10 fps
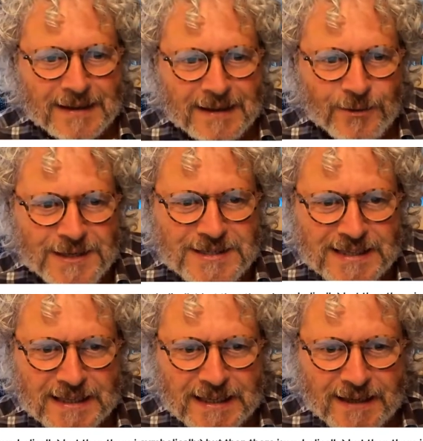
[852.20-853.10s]

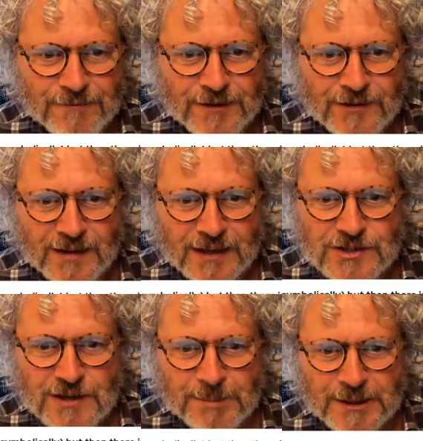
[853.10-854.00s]
Louisa Lily. It feels
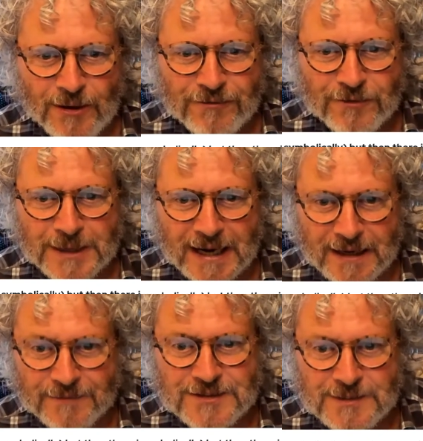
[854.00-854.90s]
like jumping off from a
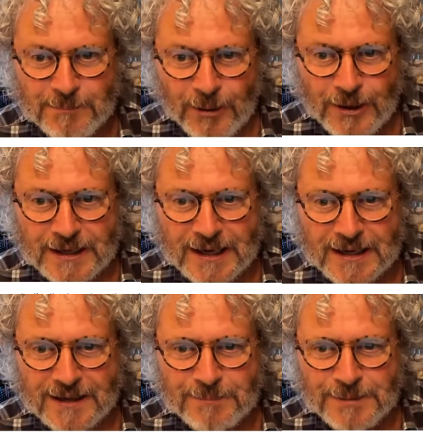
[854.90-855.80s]
cliff
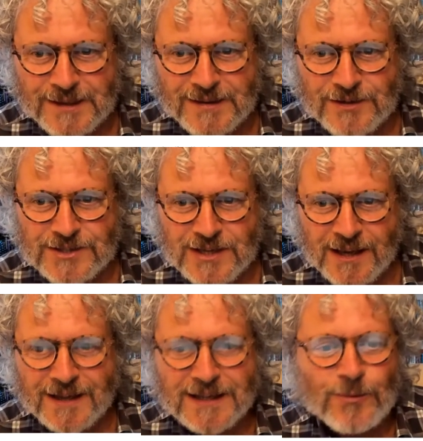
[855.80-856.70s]
symbolically, but then there is a
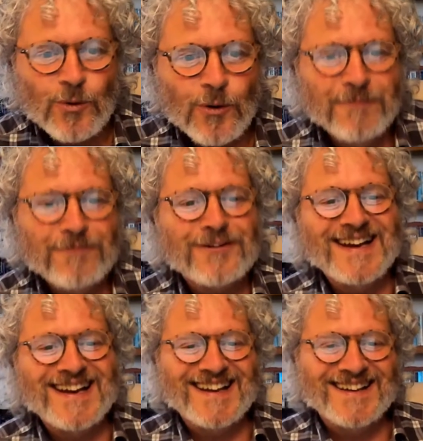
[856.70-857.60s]
honey warm
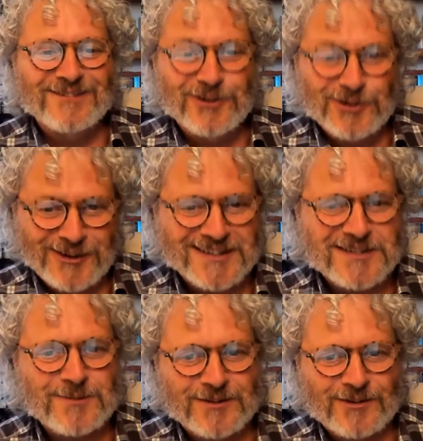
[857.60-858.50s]
feeling of
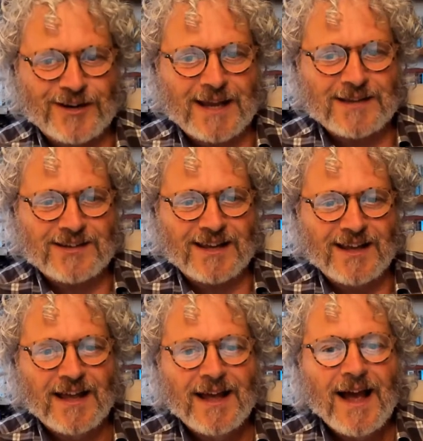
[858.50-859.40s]
goodness with creating,
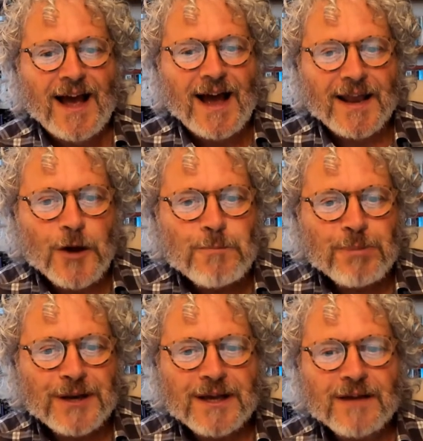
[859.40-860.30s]
an
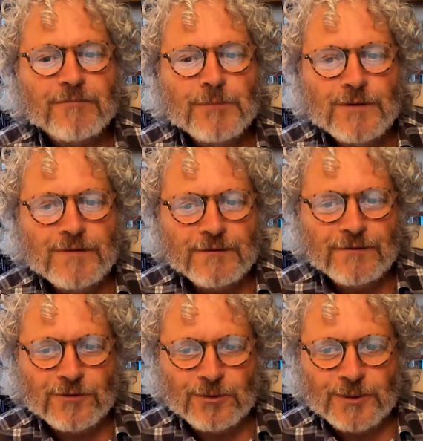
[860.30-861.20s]
opening of moving
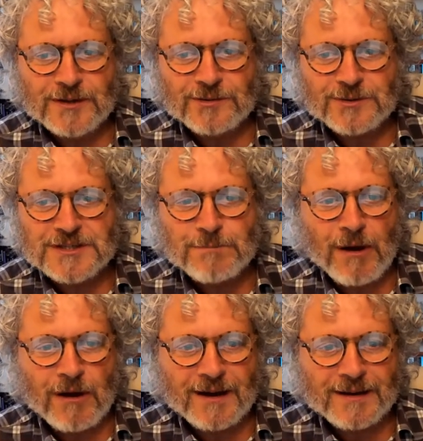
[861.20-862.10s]
forward into a
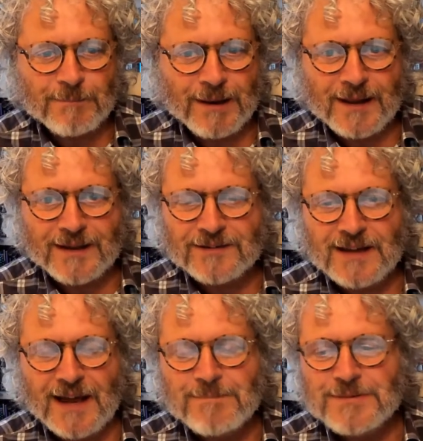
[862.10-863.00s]
sparkling
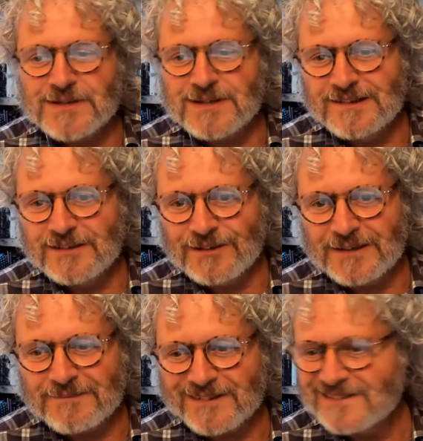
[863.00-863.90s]
place.
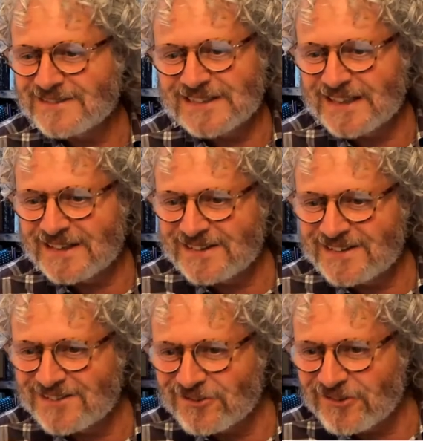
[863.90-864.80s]
Absolutely. Yeah,
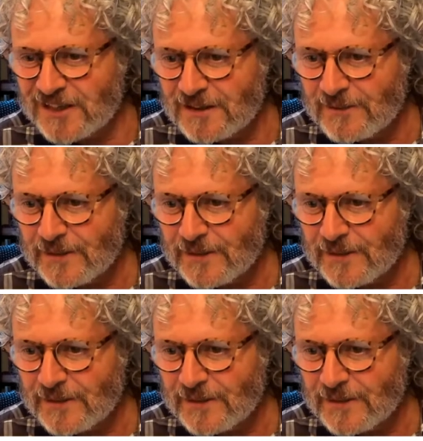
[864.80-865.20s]
this is great.